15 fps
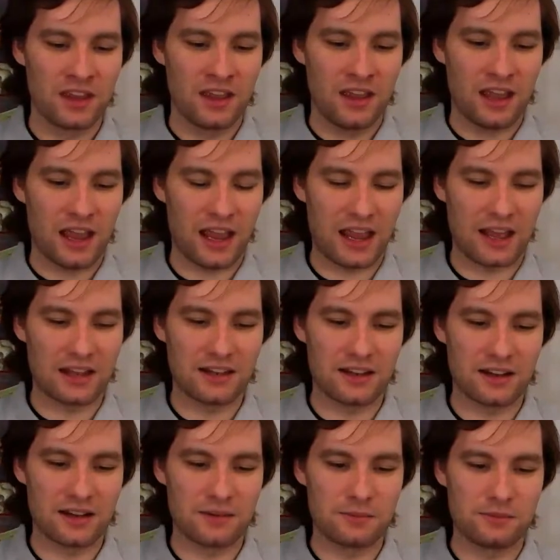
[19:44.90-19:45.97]
And
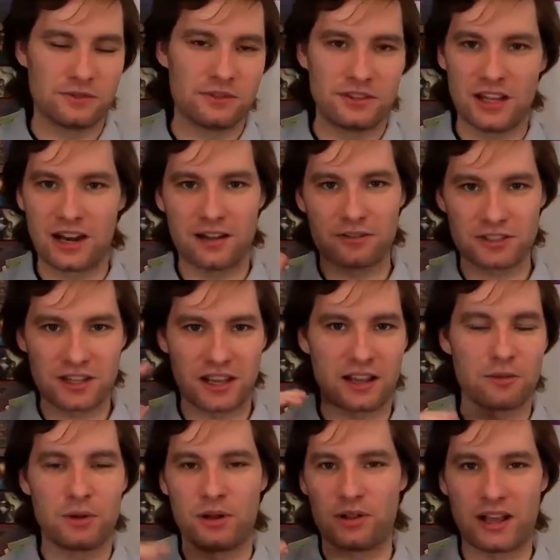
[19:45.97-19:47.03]
then I was like,
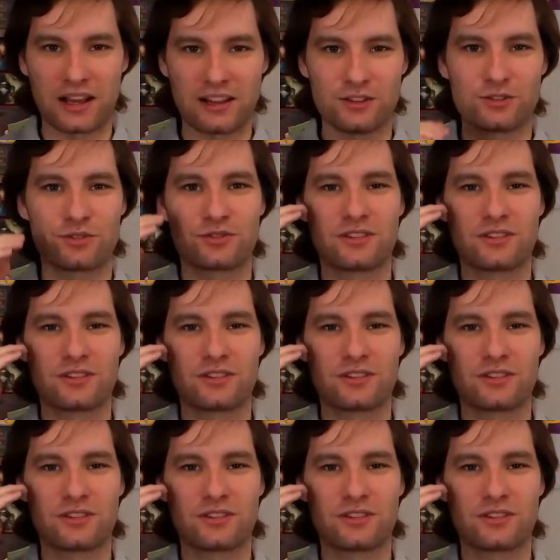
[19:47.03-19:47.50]
well, I could.